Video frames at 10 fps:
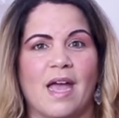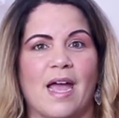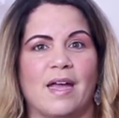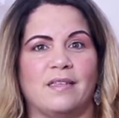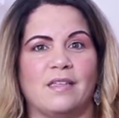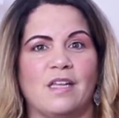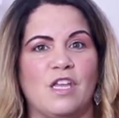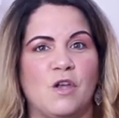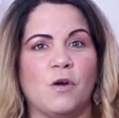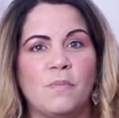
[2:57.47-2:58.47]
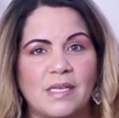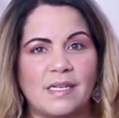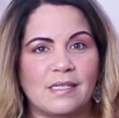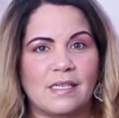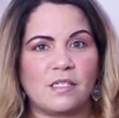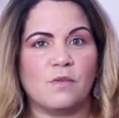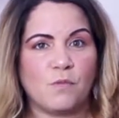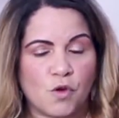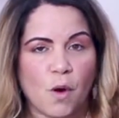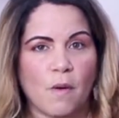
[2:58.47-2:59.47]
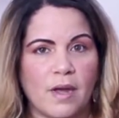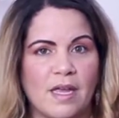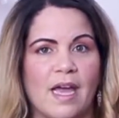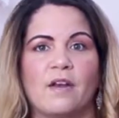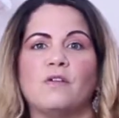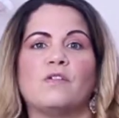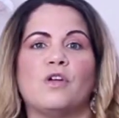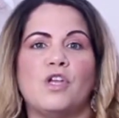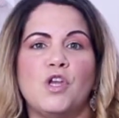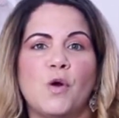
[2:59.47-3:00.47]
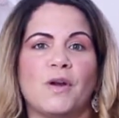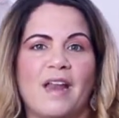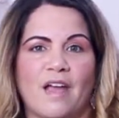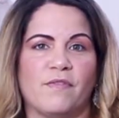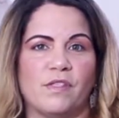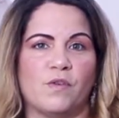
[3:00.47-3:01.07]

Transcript: and your business is growing and also your life is